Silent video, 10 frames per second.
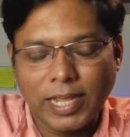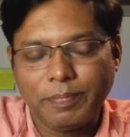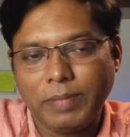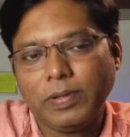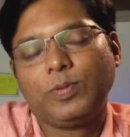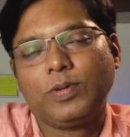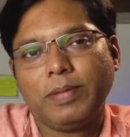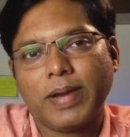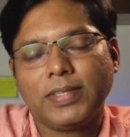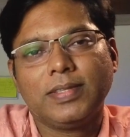like people would
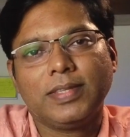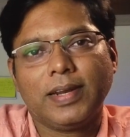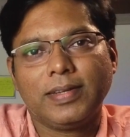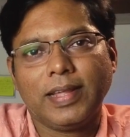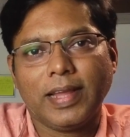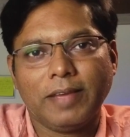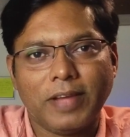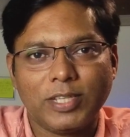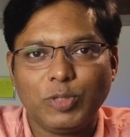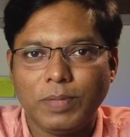imagine that their life
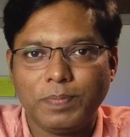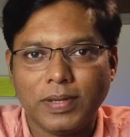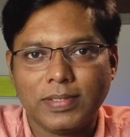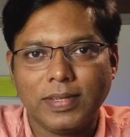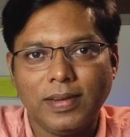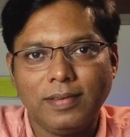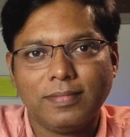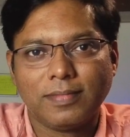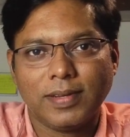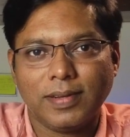has to be personal,
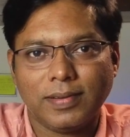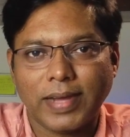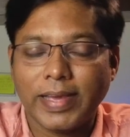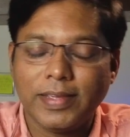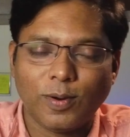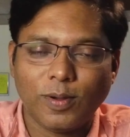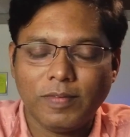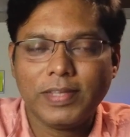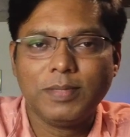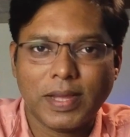I
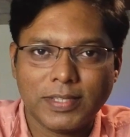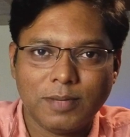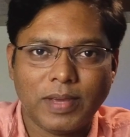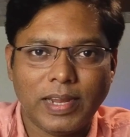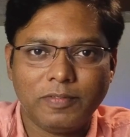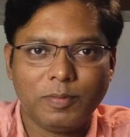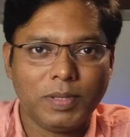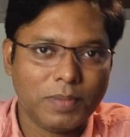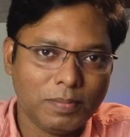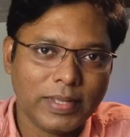always imagined my life to
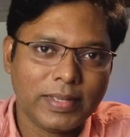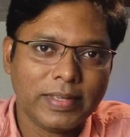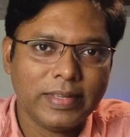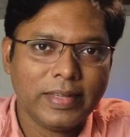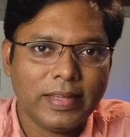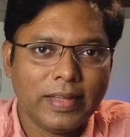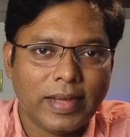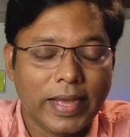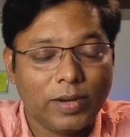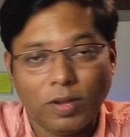be public.
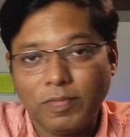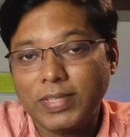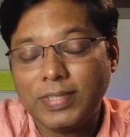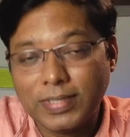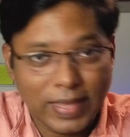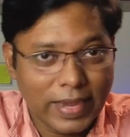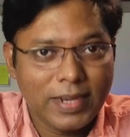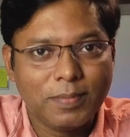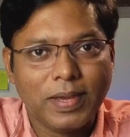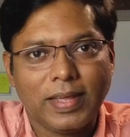I had always
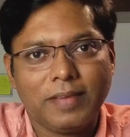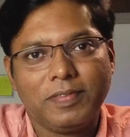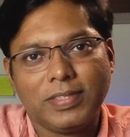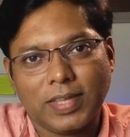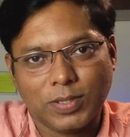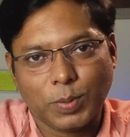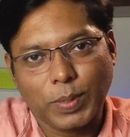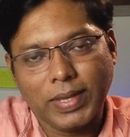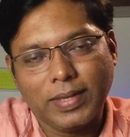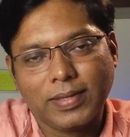designed my life in such a
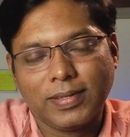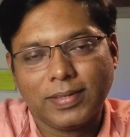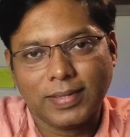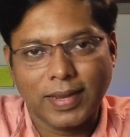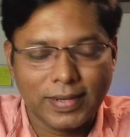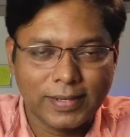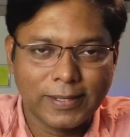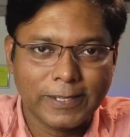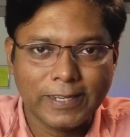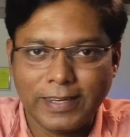way that
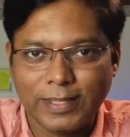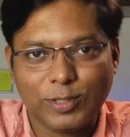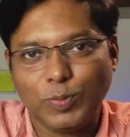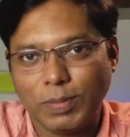it needs to